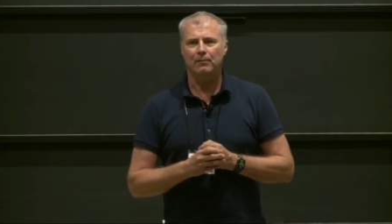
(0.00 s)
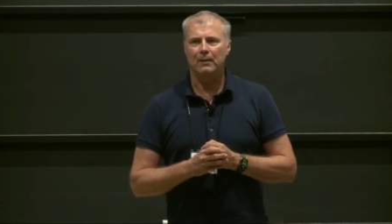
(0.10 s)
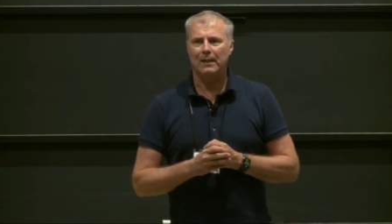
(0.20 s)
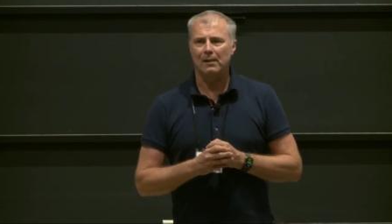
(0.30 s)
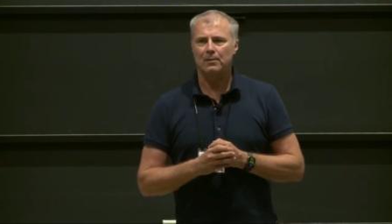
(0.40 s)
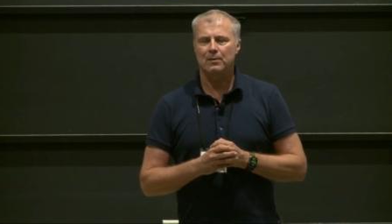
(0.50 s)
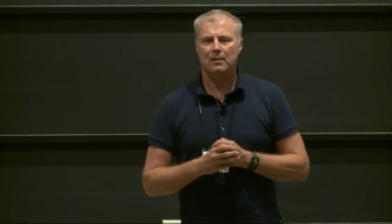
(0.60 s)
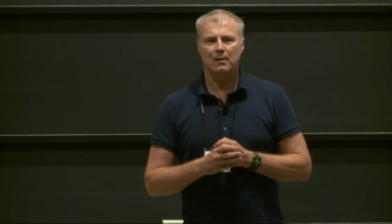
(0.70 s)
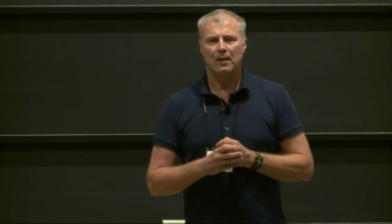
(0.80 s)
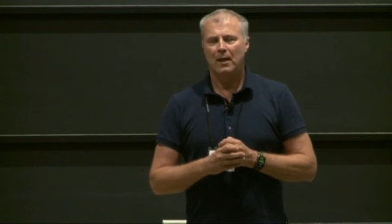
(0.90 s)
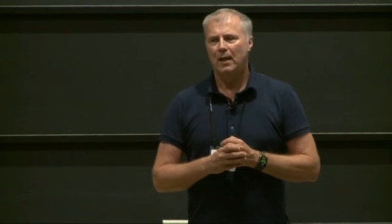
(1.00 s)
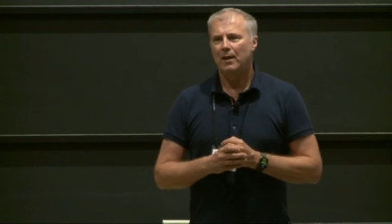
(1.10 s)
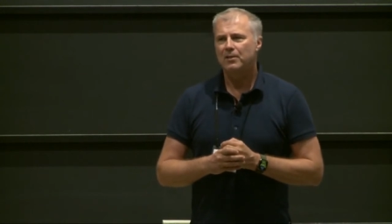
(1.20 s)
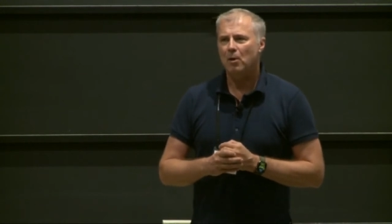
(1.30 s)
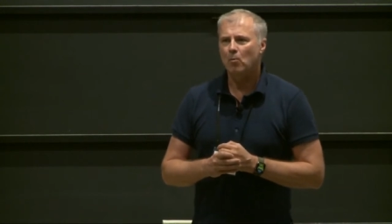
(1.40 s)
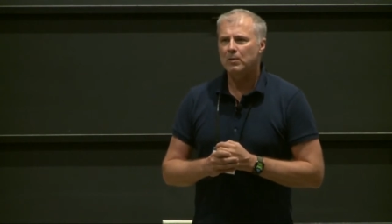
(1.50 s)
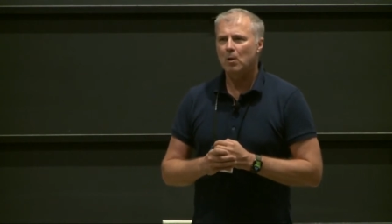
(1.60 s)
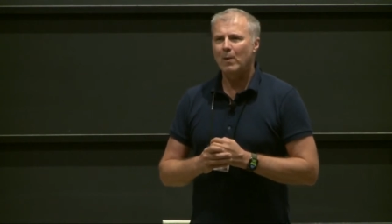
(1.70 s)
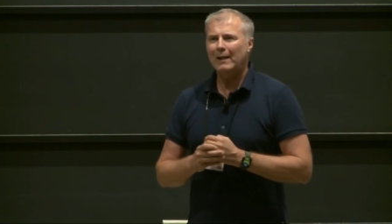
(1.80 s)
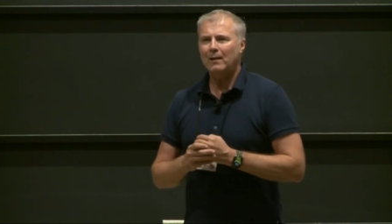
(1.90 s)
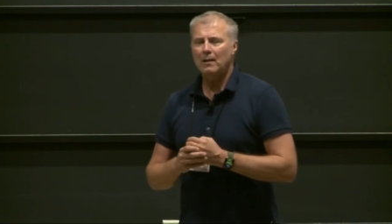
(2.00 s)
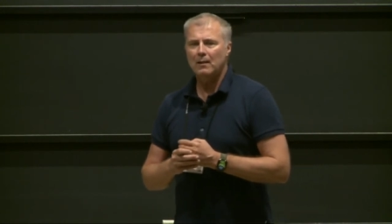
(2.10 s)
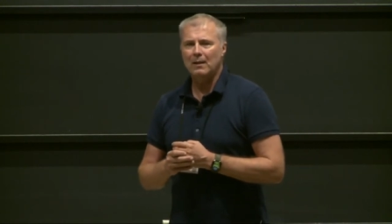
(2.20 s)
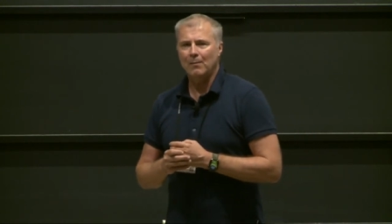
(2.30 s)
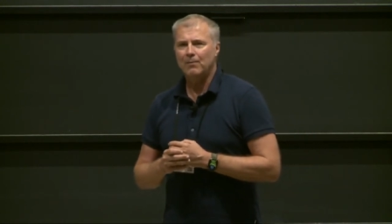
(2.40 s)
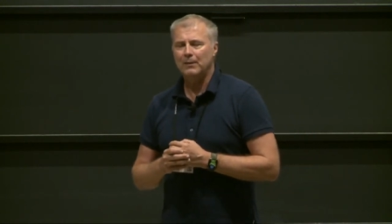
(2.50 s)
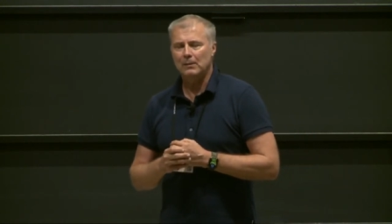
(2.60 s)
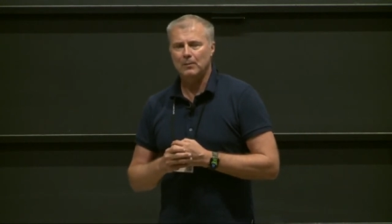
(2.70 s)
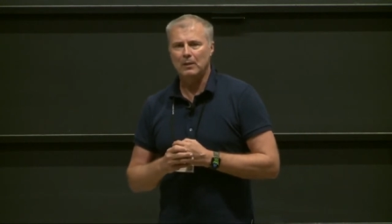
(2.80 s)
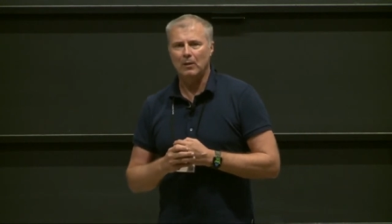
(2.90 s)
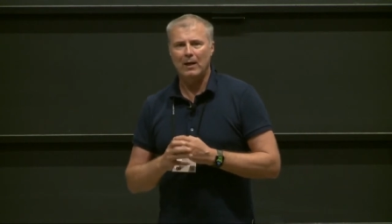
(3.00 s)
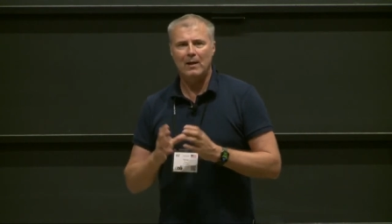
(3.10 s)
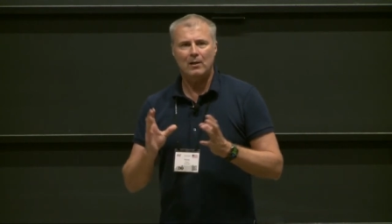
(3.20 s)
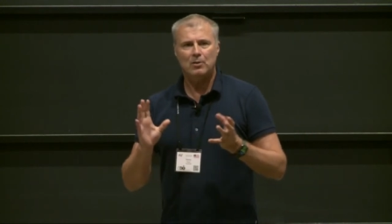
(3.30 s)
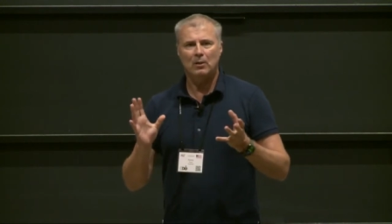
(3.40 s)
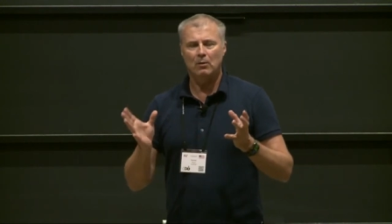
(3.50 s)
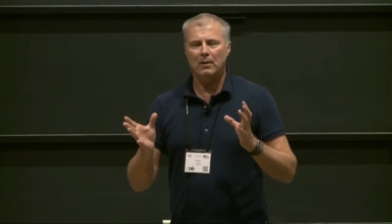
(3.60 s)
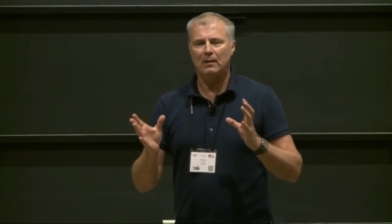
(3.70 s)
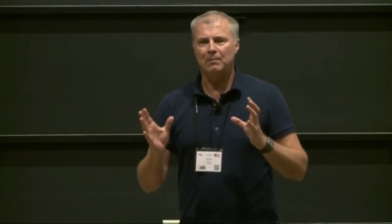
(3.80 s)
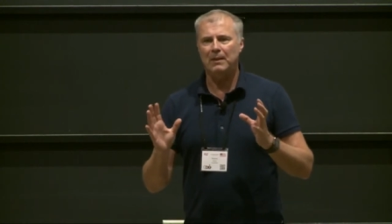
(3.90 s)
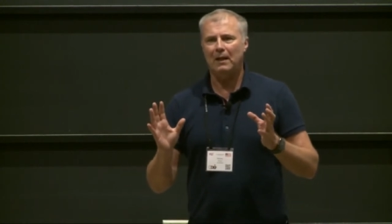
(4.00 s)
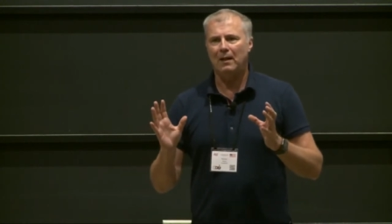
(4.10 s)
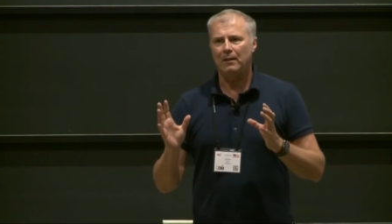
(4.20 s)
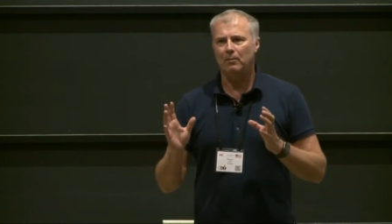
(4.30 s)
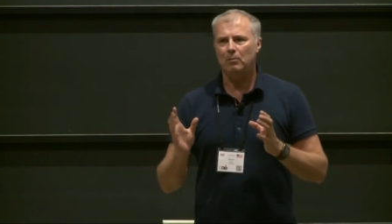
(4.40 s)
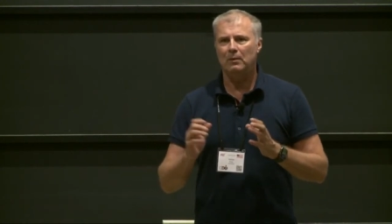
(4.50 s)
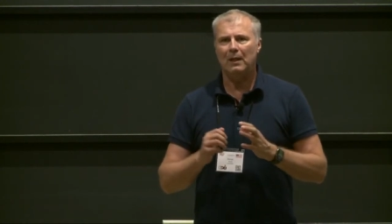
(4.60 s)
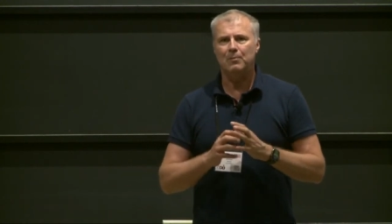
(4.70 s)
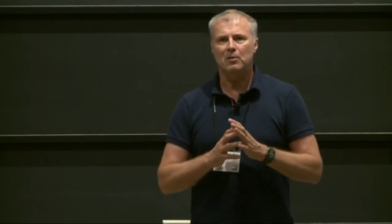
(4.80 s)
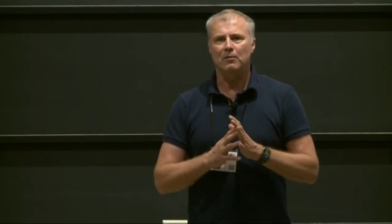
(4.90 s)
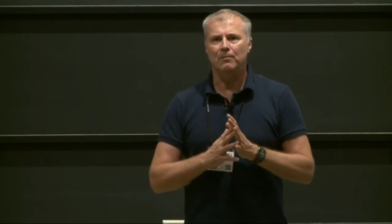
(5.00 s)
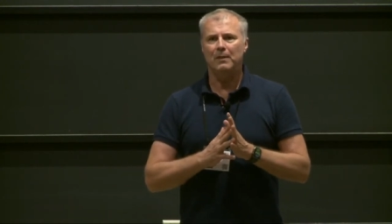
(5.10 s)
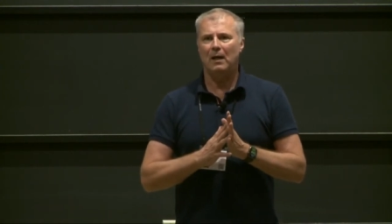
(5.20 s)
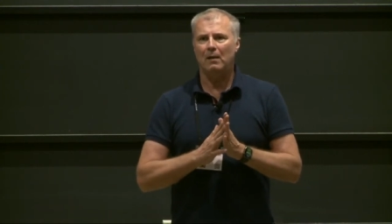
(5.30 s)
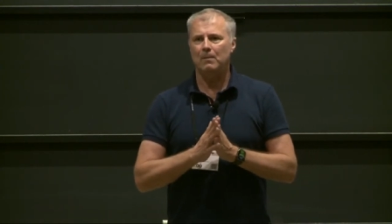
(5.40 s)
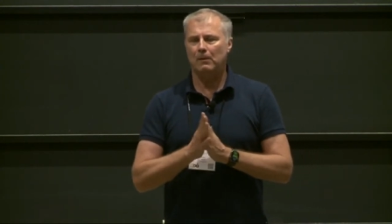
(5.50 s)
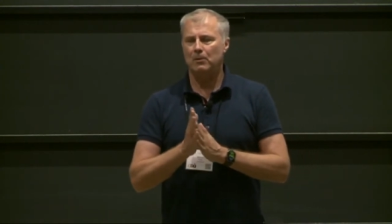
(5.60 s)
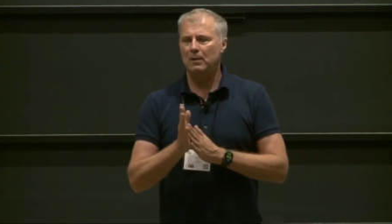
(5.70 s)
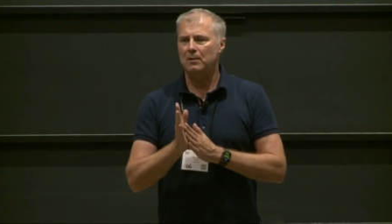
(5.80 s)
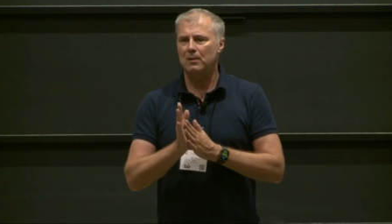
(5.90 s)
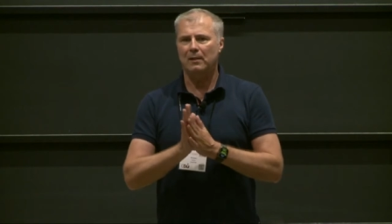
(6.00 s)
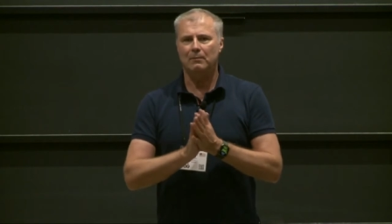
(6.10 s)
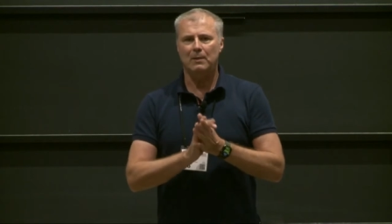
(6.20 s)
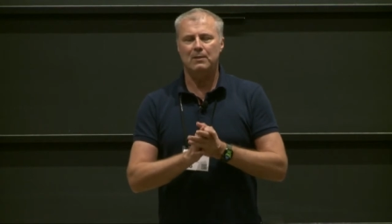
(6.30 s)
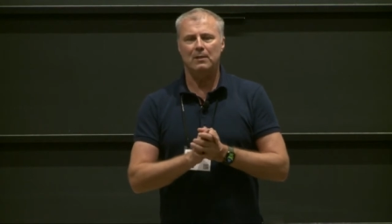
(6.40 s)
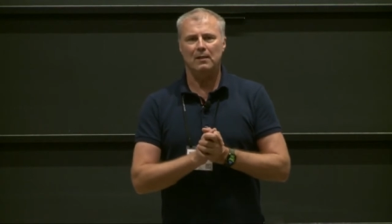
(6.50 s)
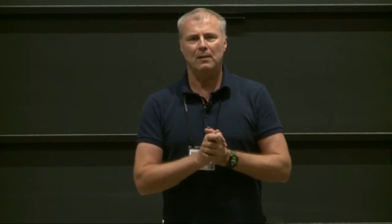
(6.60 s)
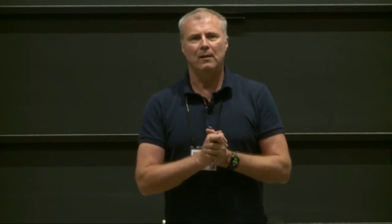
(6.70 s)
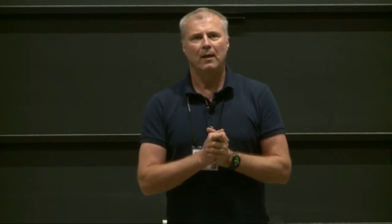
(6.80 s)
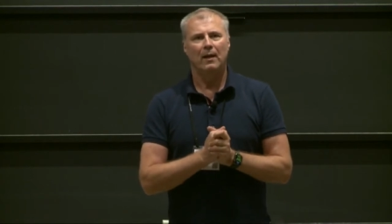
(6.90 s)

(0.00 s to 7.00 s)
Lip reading: trust. So where did it come from? I actually look at BI, two types of BI projects that we see.